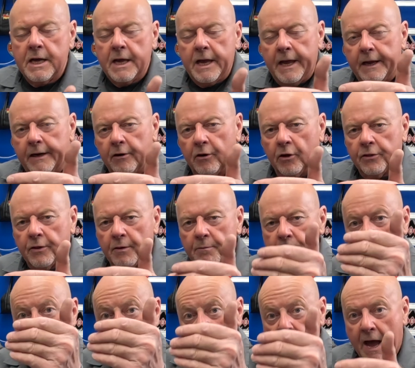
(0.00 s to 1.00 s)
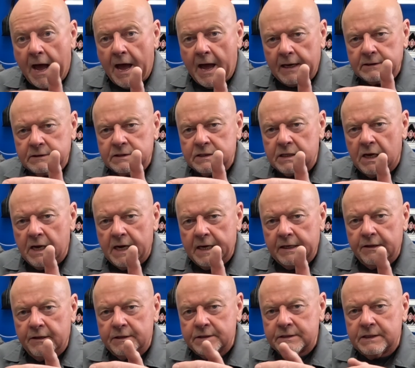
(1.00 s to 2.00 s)
and on the back side
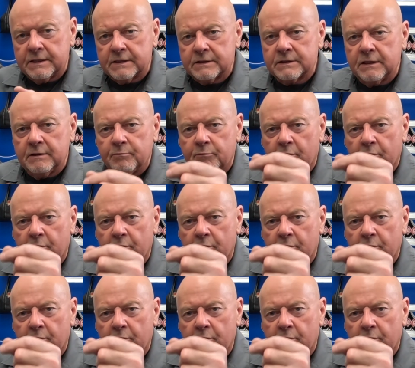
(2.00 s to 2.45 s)
of the sissy